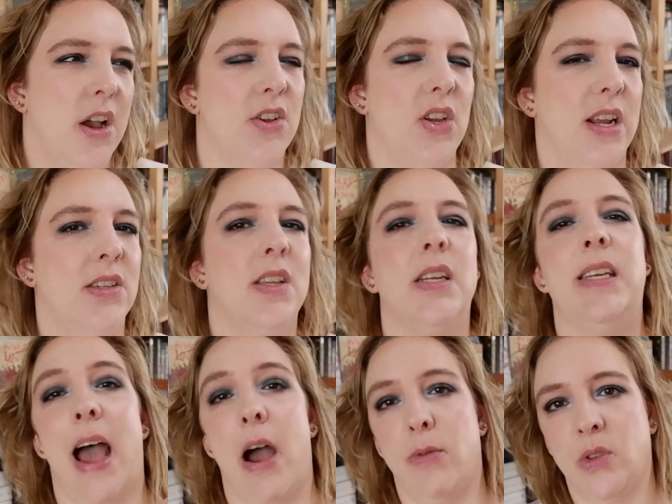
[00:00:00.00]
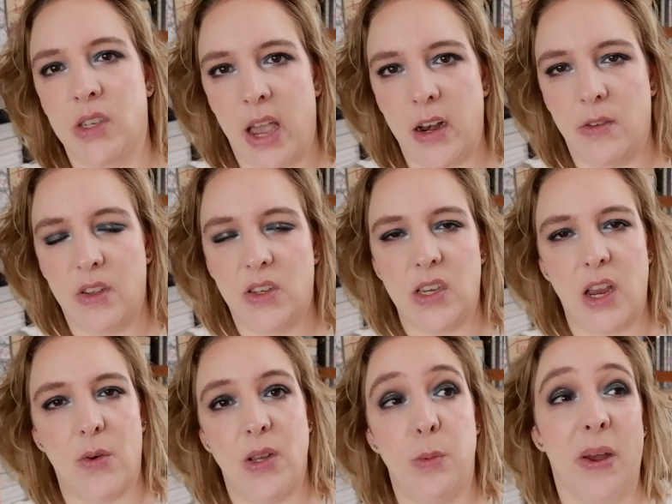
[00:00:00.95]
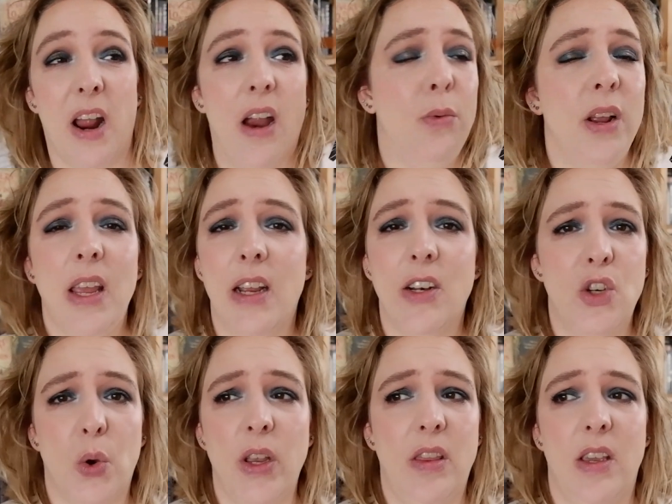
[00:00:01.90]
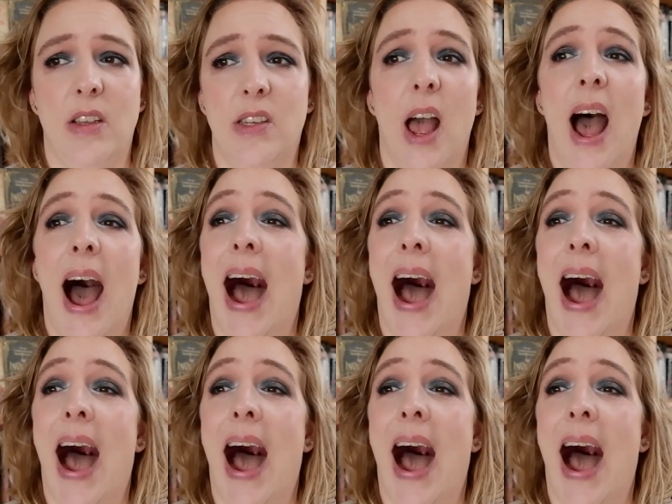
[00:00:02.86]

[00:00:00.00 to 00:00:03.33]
So that's the downside of this series, but I really enjoyed these.